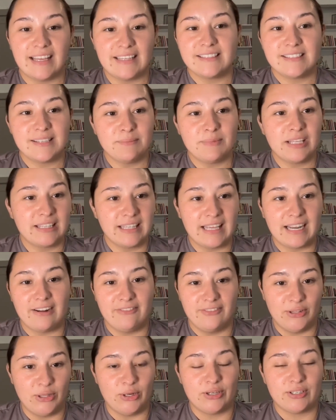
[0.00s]
something that
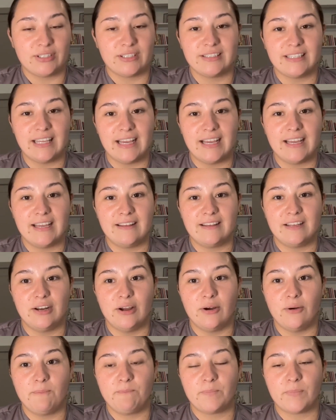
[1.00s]
I've learned that,
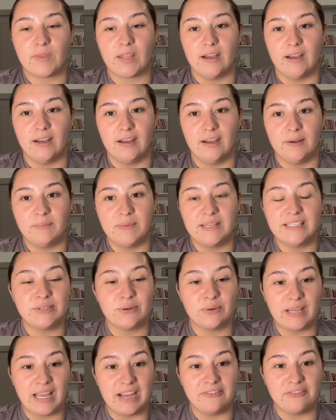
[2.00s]

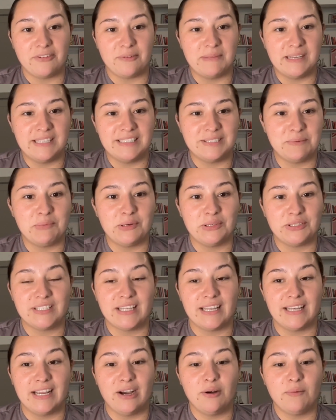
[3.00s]
it's okay for me to push
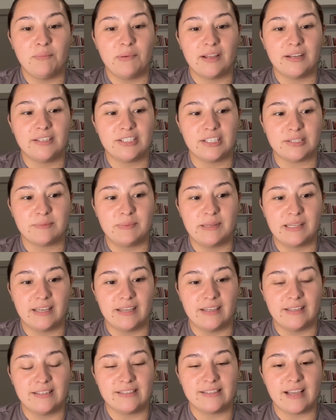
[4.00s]
Danielle, but just
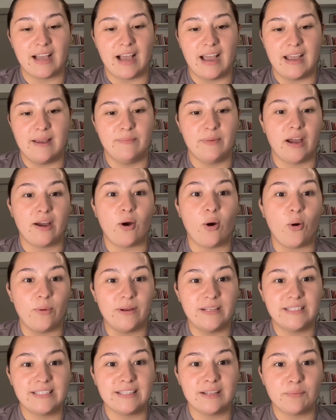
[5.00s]
because I am not
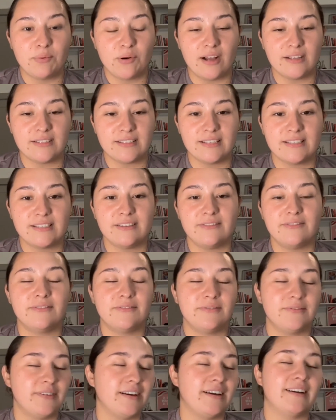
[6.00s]
always in the process
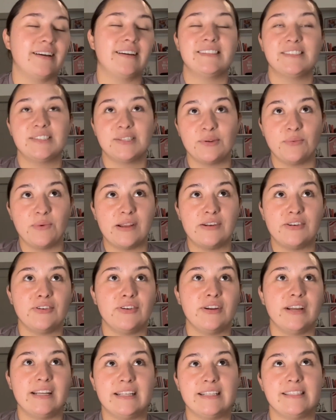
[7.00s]
of
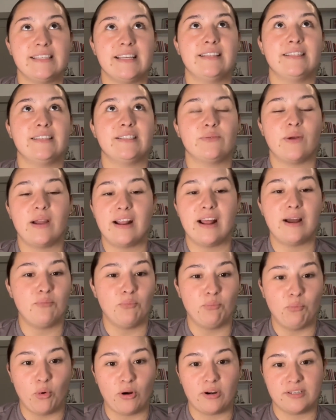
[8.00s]
surrender in a sense, right? I'm
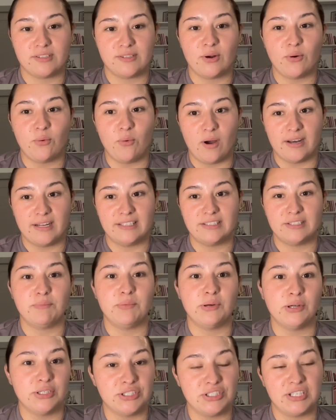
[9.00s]
more so wanting to
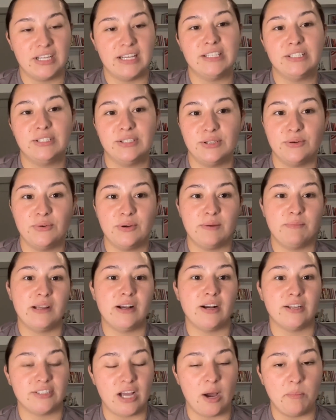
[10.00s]
push and do and
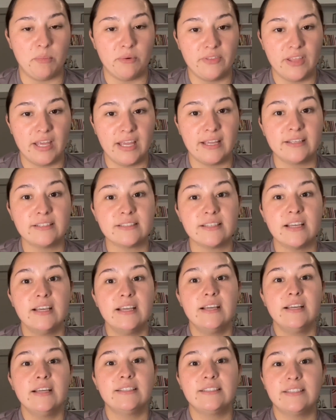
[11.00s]
be on top of things
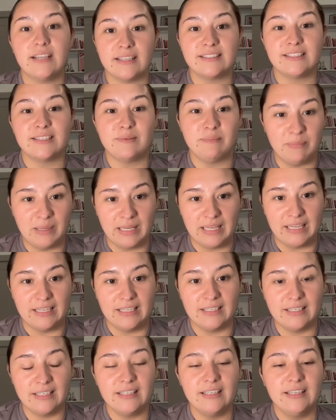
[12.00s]
doesn't
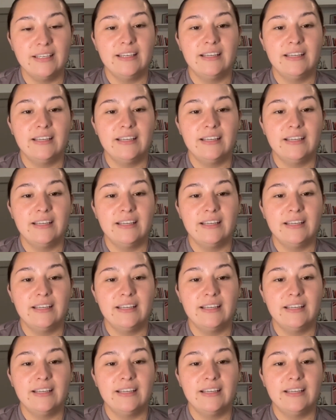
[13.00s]
mean